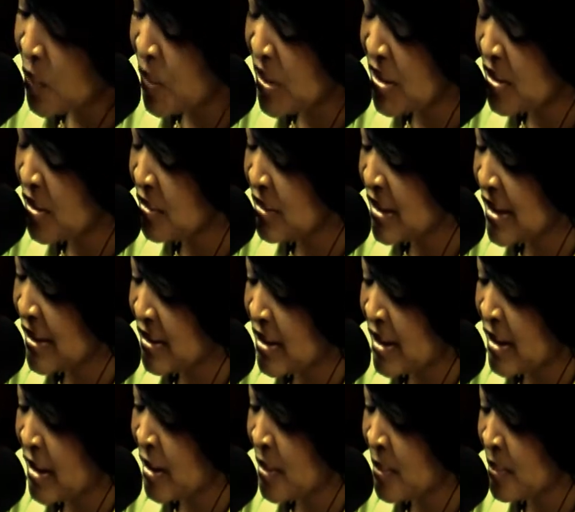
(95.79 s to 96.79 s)
We know
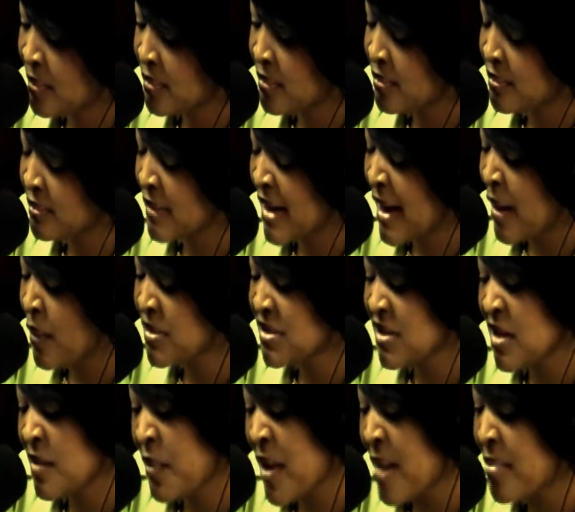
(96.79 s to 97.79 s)
that I would
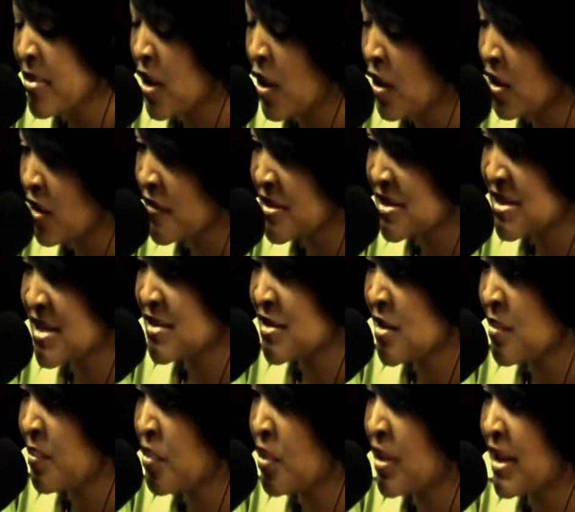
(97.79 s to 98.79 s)
say probably all of us at
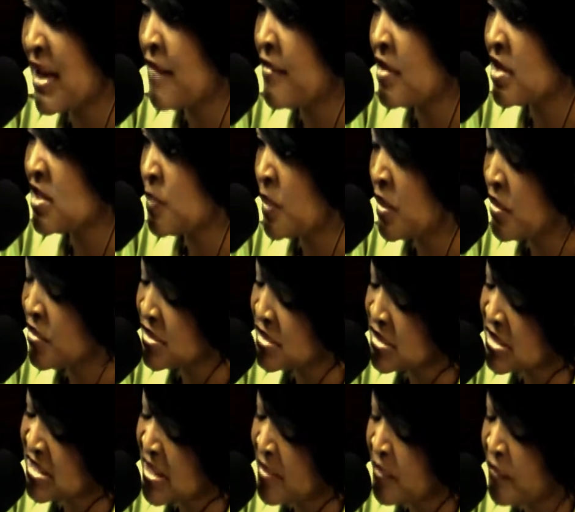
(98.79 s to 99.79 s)
some point have
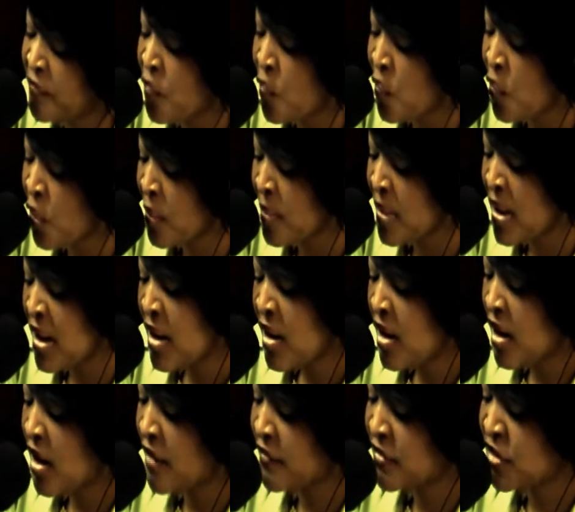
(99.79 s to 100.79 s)
experienced some form
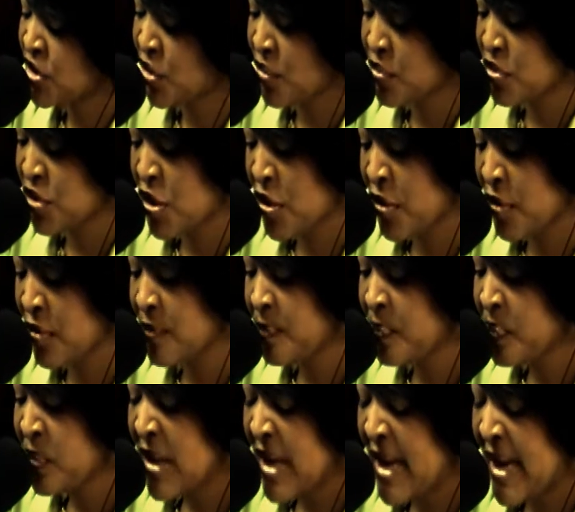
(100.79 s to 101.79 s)
of church hurt,
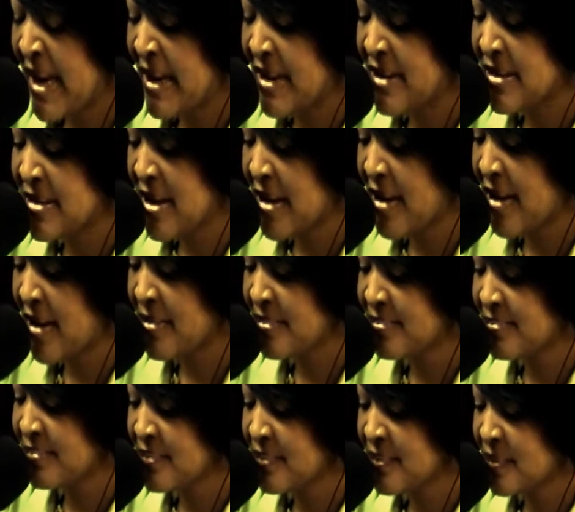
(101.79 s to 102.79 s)
and
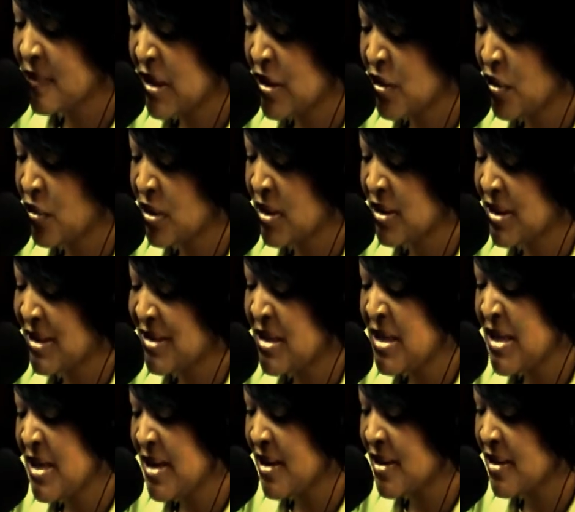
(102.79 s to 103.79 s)
the
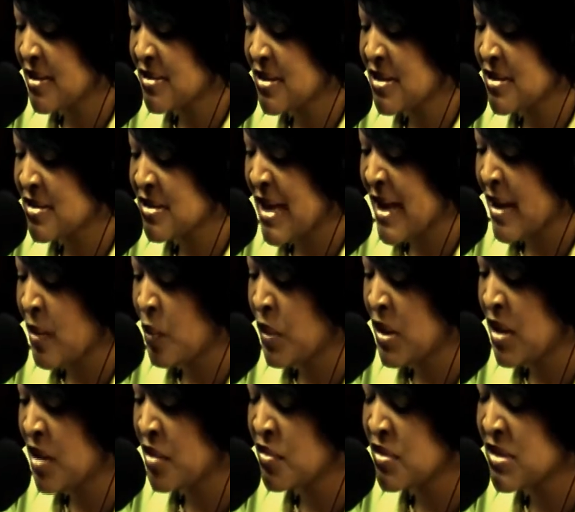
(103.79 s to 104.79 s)
key is that
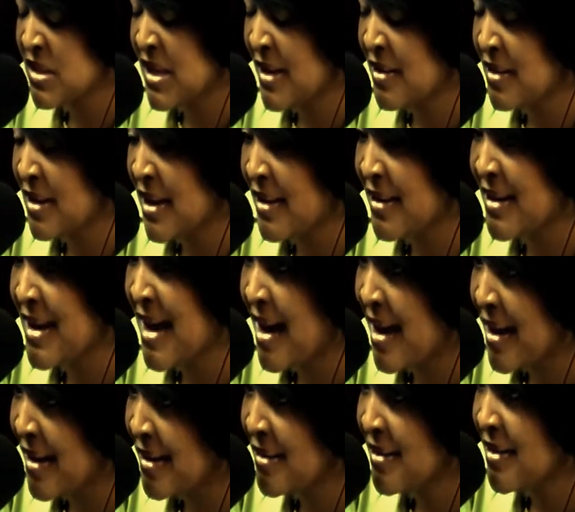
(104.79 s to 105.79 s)
we understand that
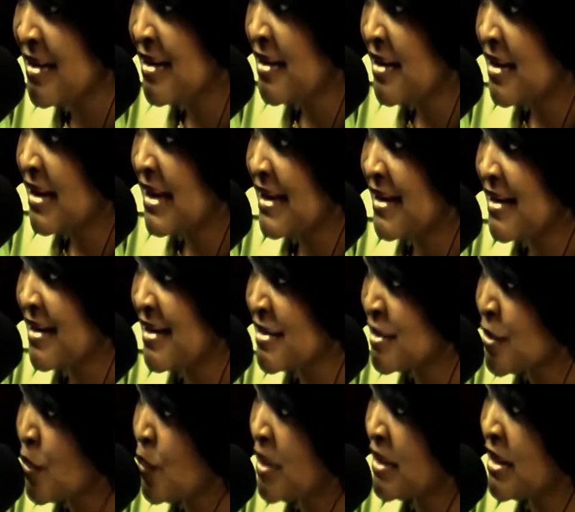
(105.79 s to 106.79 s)
God
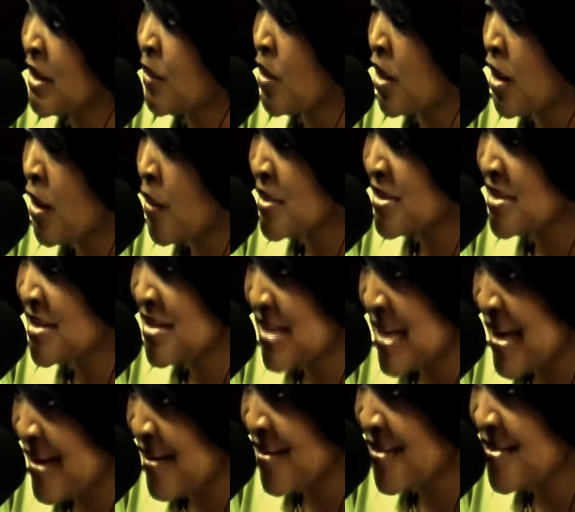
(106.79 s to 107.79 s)
is the one that will always
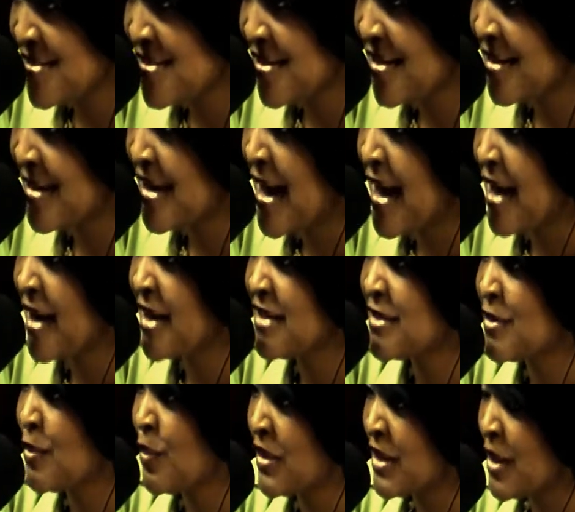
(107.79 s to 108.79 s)
sustain us. God
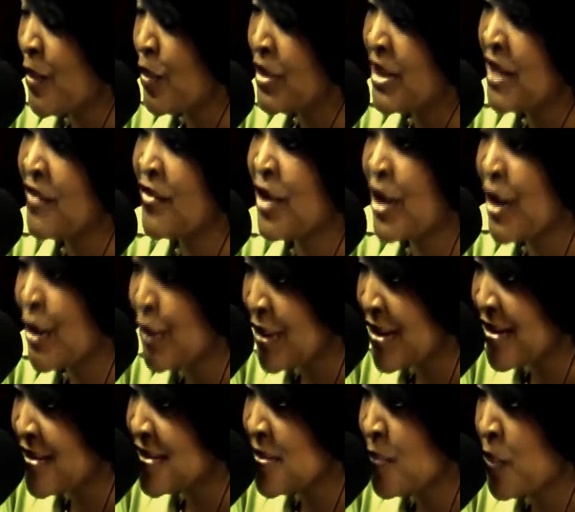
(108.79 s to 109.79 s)
is the one that will never
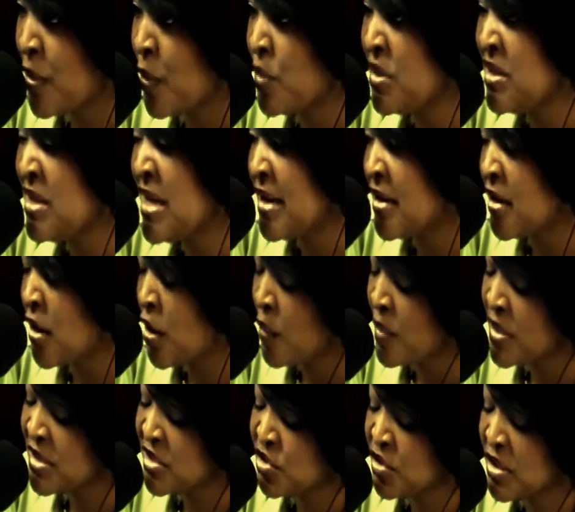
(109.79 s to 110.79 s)
hurt us, but we can't
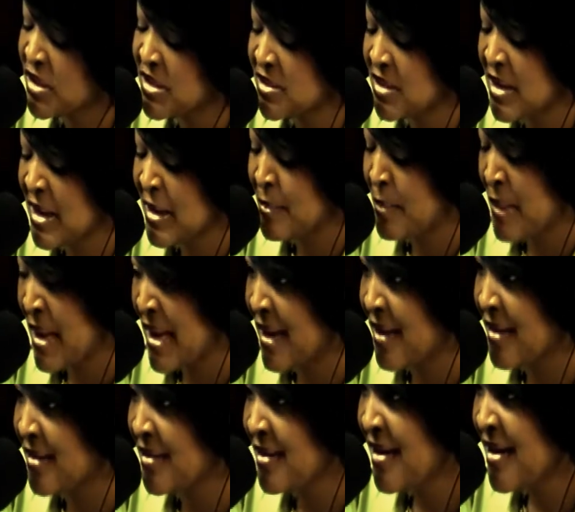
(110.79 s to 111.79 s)
always trust in
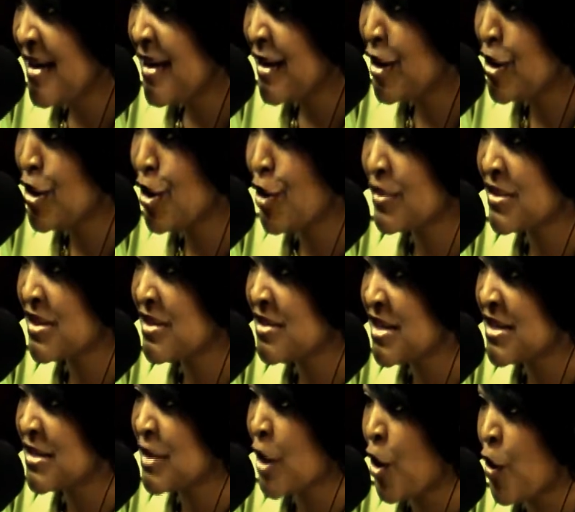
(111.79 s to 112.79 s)
man, to
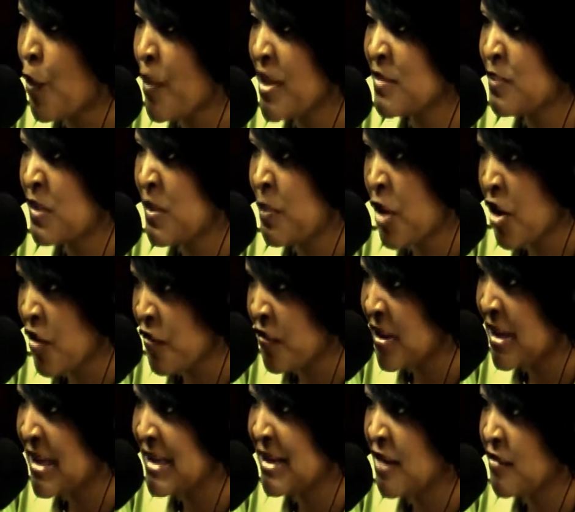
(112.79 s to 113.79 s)
just always be
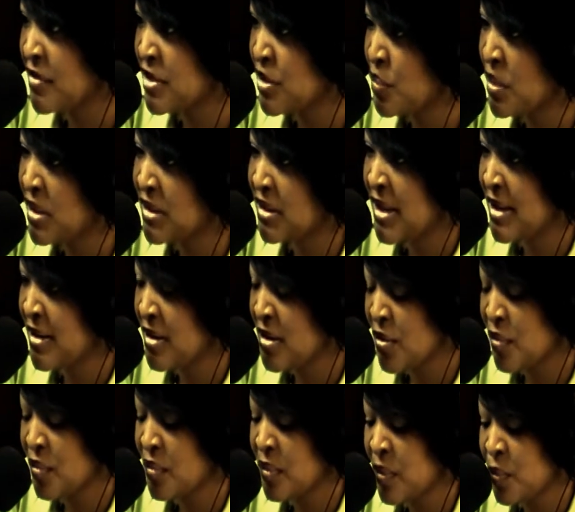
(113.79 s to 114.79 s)
perfect and never do anything.
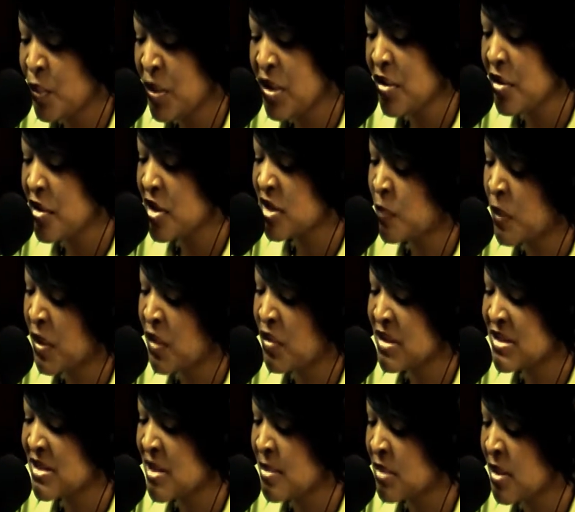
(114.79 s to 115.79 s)
We're going to
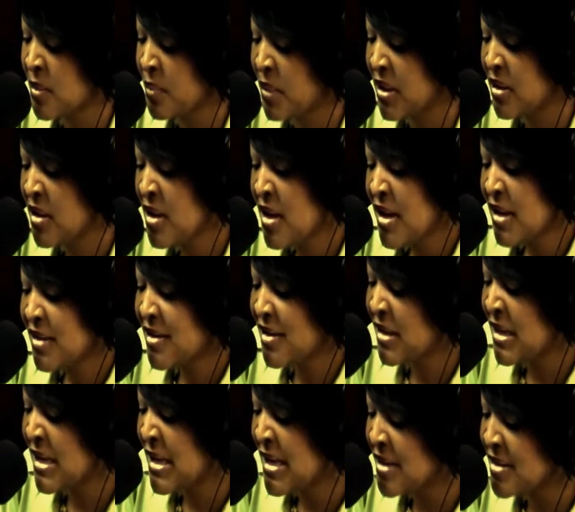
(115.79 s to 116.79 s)
experience something, but the
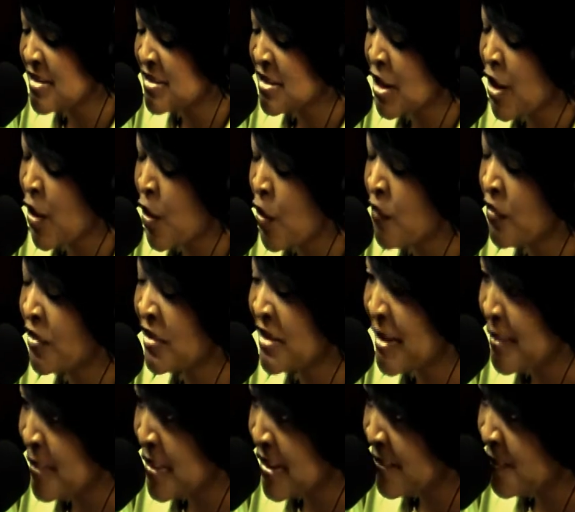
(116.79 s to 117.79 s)
key is to
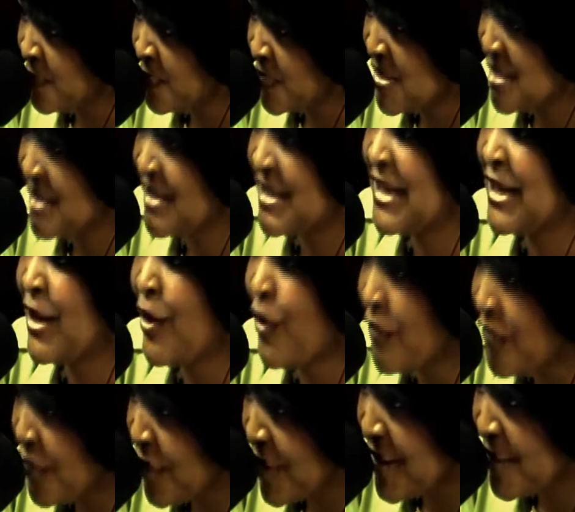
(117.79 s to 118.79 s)
overcome it, get
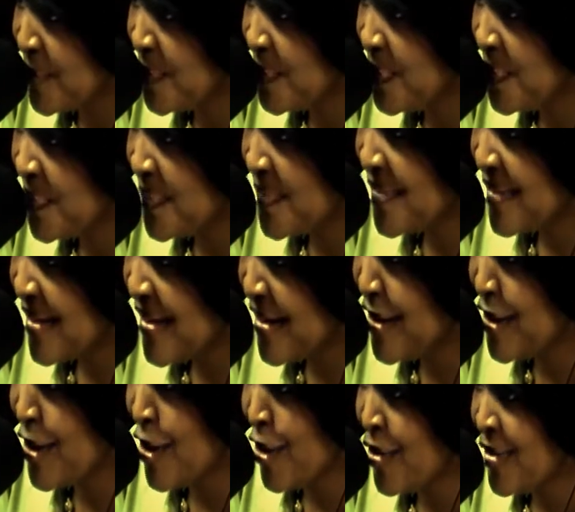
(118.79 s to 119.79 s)
over it,
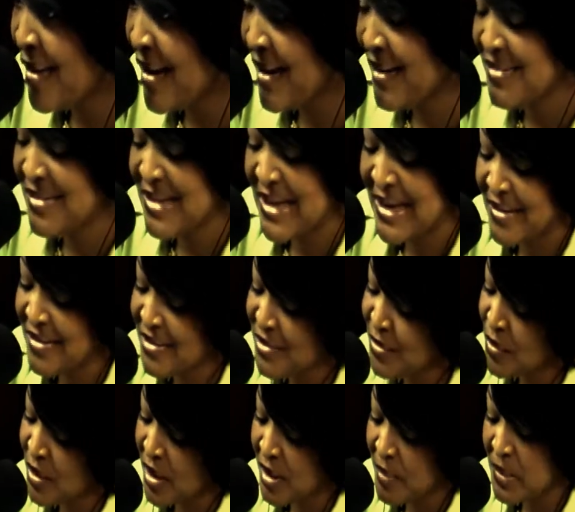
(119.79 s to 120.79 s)
and
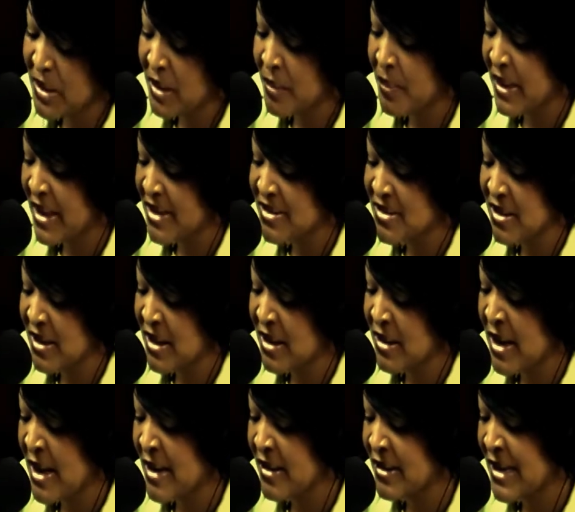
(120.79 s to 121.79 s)
to be a blessing
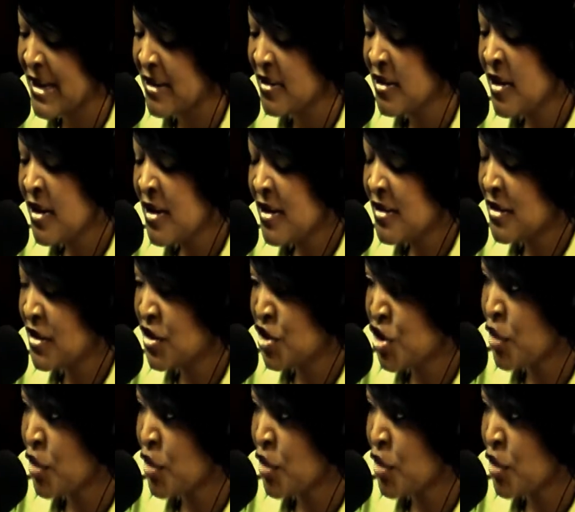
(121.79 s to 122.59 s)
and not let the